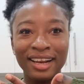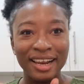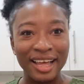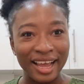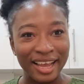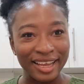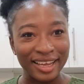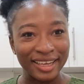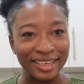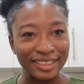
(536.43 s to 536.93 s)

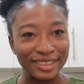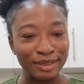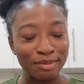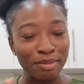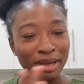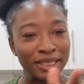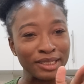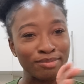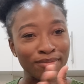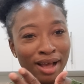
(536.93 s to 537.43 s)
like she
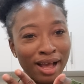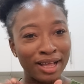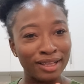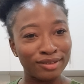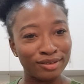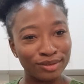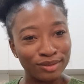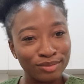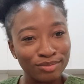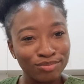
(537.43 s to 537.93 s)
makes my
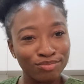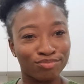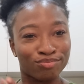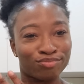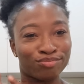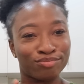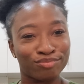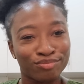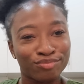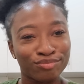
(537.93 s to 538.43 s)
heart do
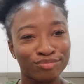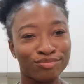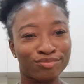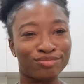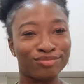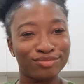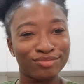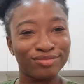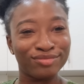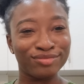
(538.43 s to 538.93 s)
mm,
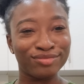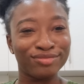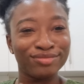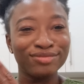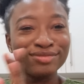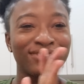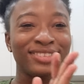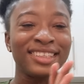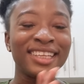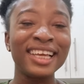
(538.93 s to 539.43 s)
mm,
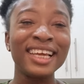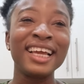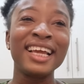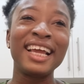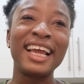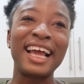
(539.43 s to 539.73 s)
mm.